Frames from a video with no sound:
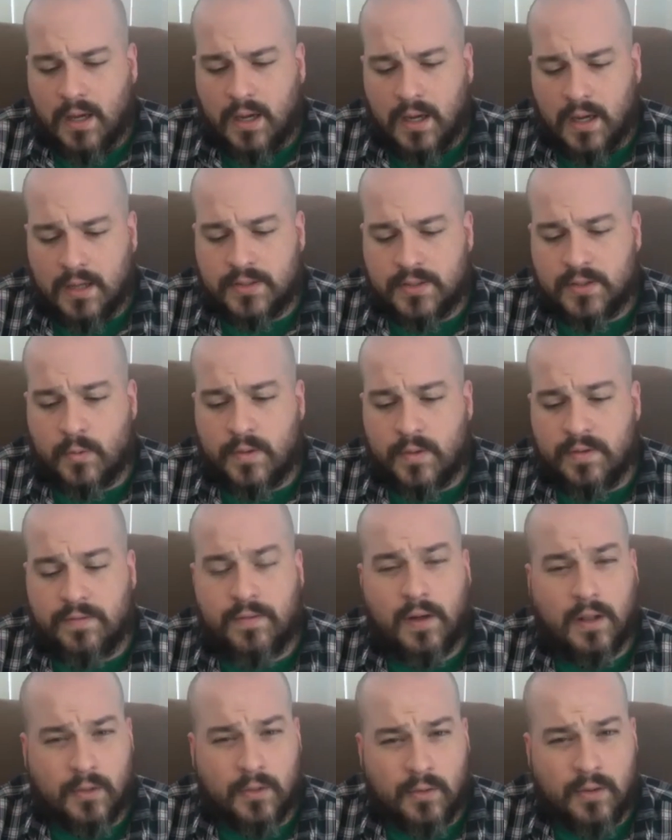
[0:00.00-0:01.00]
So we
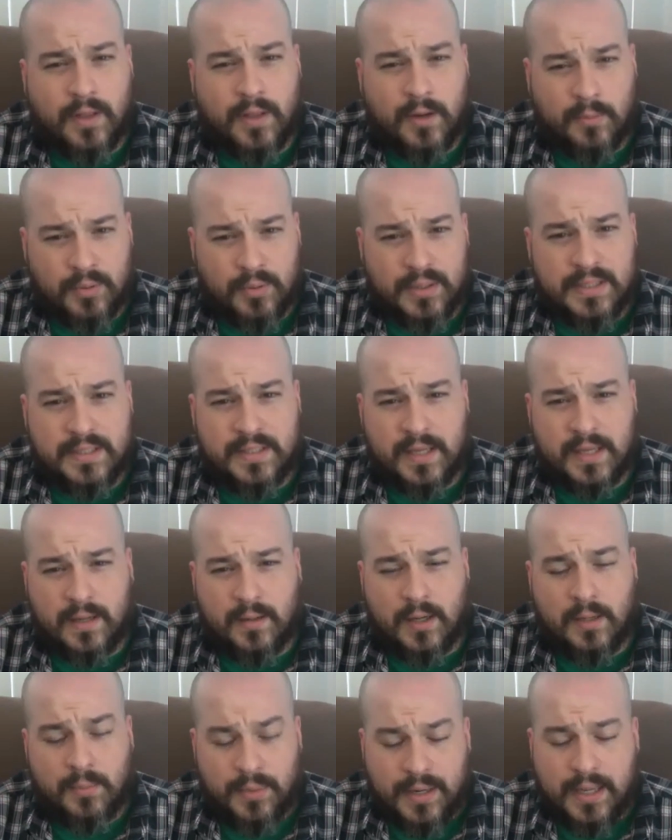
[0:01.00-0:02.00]
followed their
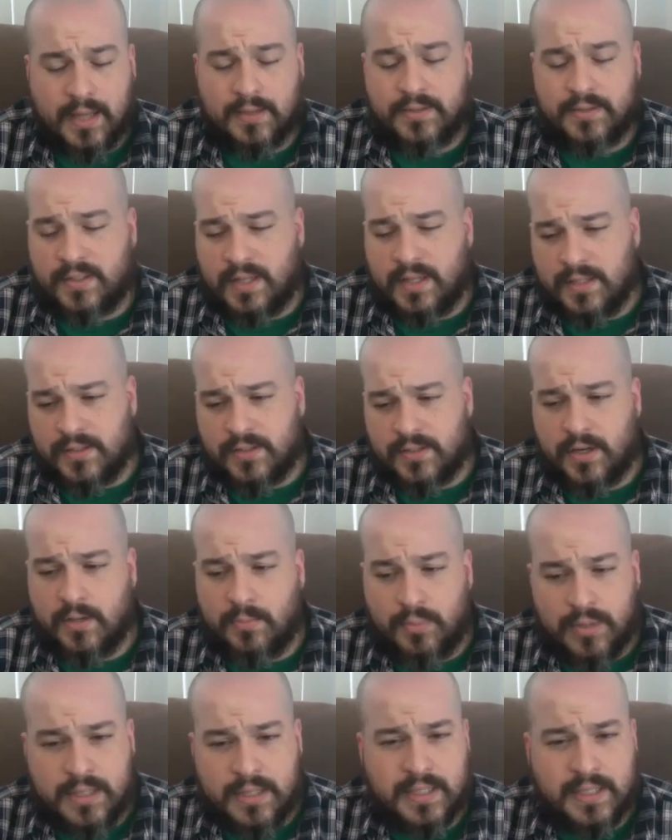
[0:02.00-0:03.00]
printouts and
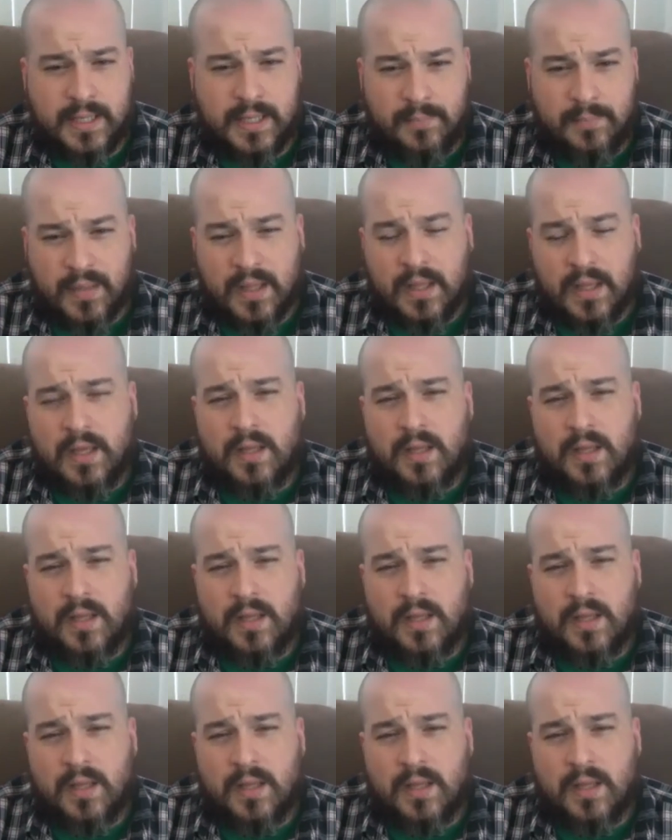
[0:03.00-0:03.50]
started printing them.